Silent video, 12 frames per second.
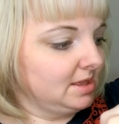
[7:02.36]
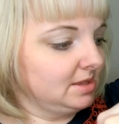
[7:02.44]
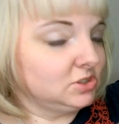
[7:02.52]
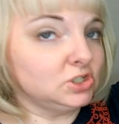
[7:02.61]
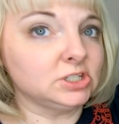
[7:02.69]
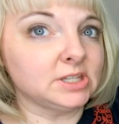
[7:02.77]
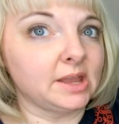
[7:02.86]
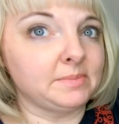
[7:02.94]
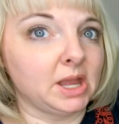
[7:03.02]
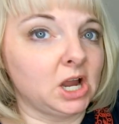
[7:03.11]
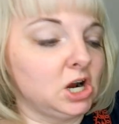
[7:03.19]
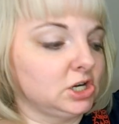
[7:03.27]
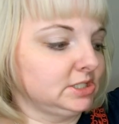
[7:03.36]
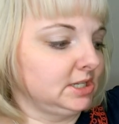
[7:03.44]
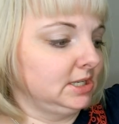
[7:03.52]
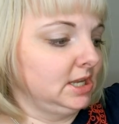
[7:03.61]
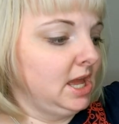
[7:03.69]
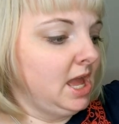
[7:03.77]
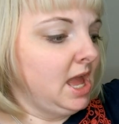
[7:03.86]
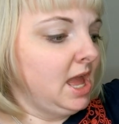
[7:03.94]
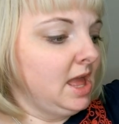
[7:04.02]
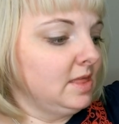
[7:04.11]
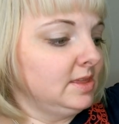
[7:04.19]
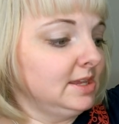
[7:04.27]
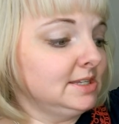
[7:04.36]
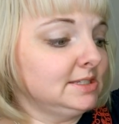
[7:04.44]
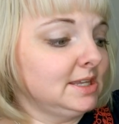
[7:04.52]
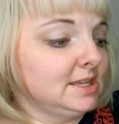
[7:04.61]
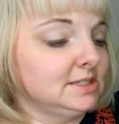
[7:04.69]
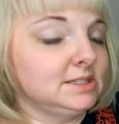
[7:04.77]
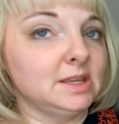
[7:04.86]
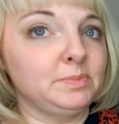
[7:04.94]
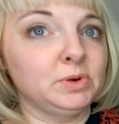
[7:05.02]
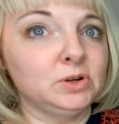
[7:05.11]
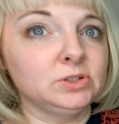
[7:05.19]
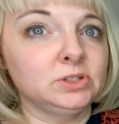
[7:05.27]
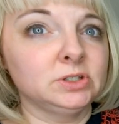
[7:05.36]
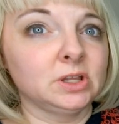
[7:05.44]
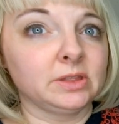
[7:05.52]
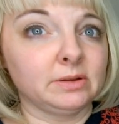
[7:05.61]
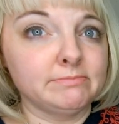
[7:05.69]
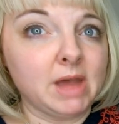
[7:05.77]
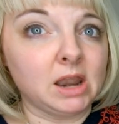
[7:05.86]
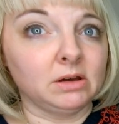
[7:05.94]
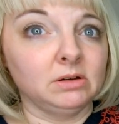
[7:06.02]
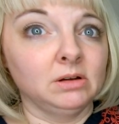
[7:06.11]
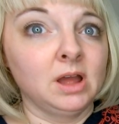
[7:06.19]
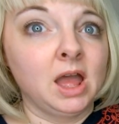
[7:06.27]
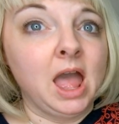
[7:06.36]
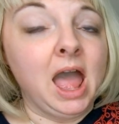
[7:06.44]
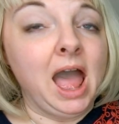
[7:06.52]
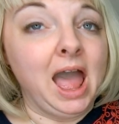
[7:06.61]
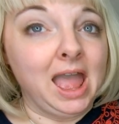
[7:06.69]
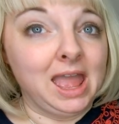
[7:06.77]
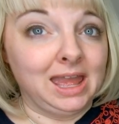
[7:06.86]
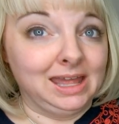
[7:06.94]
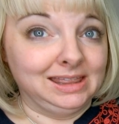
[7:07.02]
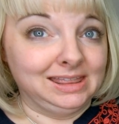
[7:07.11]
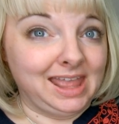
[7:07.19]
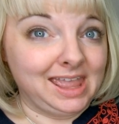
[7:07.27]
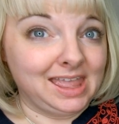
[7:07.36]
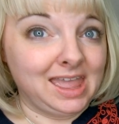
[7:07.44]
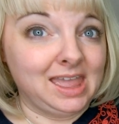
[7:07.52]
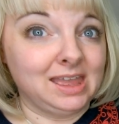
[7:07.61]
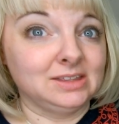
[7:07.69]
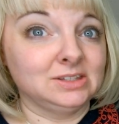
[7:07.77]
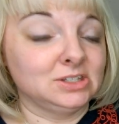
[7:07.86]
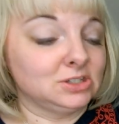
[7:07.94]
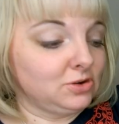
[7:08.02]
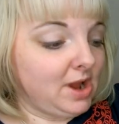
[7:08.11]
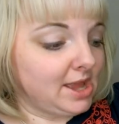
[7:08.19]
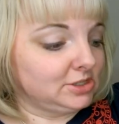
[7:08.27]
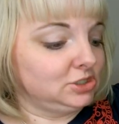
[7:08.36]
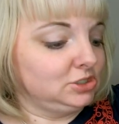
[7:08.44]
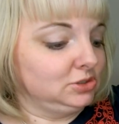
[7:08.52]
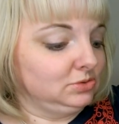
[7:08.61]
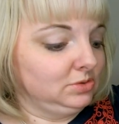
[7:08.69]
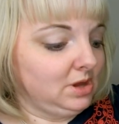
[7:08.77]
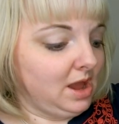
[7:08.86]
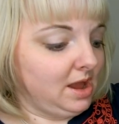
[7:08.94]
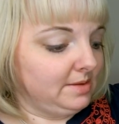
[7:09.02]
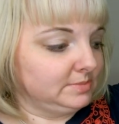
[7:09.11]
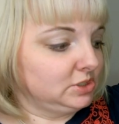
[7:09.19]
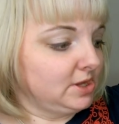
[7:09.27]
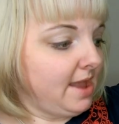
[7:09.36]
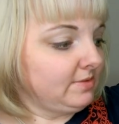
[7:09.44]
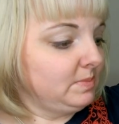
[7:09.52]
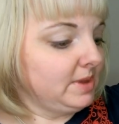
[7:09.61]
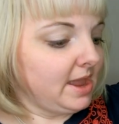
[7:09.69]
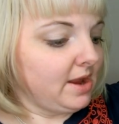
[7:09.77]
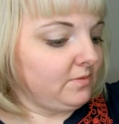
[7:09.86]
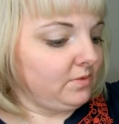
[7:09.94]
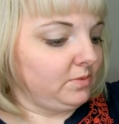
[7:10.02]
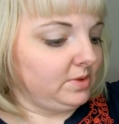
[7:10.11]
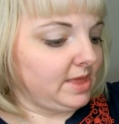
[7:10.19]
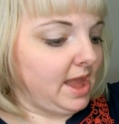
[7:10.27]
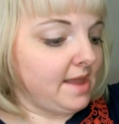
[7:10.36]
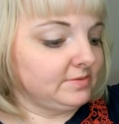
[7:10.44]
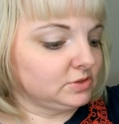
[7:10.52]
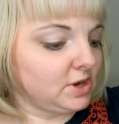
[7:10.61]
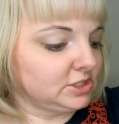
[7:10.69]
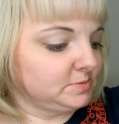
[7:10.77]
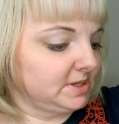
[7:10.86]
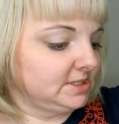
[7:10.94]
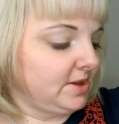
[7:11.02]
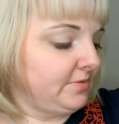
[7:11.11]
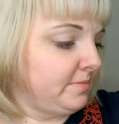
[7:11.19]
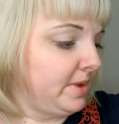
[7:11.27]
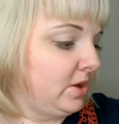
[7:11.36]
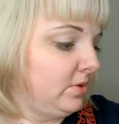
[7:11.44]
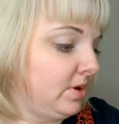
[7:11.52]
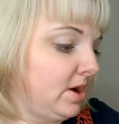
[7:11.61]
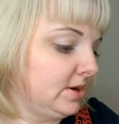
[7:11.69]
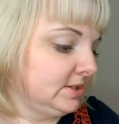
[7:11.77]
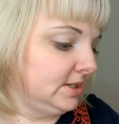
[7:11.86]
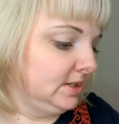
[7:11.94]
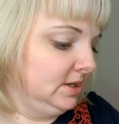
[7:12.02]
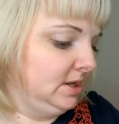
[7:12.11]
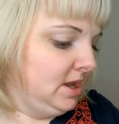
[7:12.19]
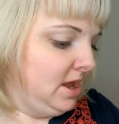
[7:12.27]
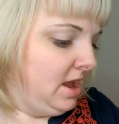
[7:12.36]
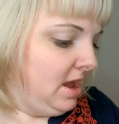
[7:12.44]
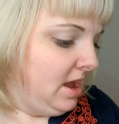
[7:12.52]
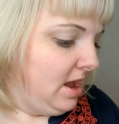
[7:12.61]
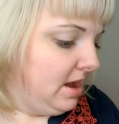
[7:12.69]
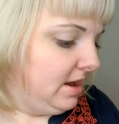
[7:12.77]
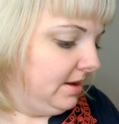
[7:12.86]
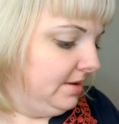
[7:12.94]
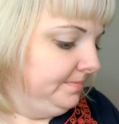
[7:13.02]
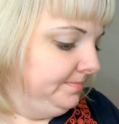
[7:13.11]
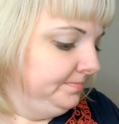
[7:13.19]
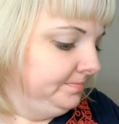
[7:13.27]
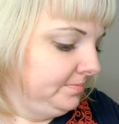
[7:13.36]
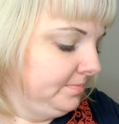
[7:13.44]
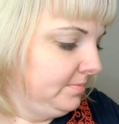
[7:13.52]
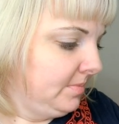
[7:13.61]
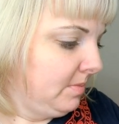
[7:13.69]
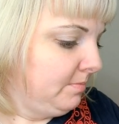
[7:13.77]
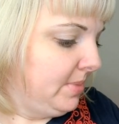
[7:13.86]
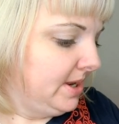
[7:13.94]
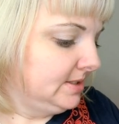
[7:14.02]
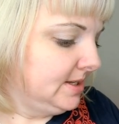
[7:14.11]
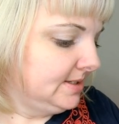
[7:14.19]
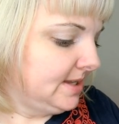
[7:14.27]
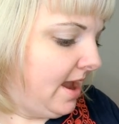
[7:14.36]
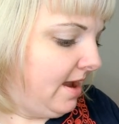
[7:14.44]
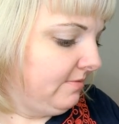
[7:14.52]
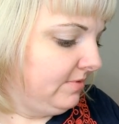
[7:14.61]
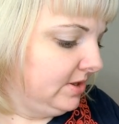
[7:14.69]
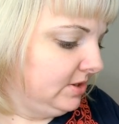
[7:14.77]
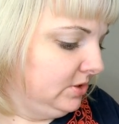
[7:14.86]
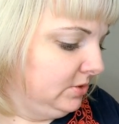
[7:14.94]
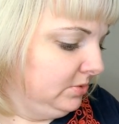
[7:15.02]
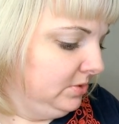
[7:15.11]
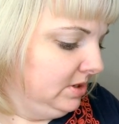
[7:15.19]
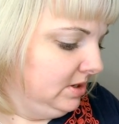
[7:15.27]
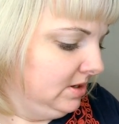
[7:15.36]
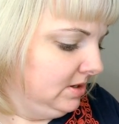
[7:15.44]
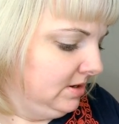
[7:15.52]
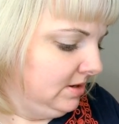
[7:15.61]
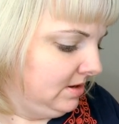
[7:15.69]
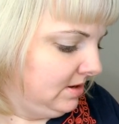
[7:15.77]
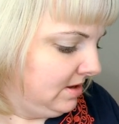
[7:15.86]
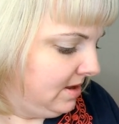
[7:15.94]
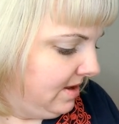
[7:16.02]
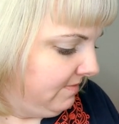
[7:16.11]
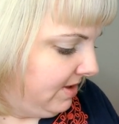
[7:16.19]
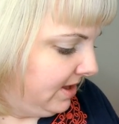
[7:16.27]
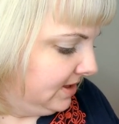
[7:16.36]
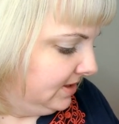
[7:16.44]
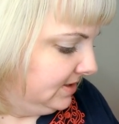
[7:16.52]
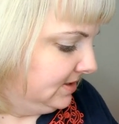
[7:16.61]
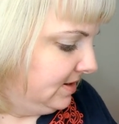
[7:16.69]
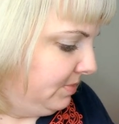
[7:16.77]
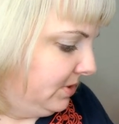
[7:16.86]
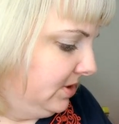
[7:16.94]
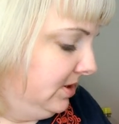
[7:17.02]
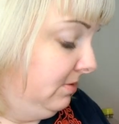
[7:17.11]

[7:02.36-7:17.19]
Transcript: just like my Carson, these zippers, they're metal. And they can scratch you. So you have to be careful with that. I've scratched myself in my own Carson. But it does have the new, if I can get this zippered.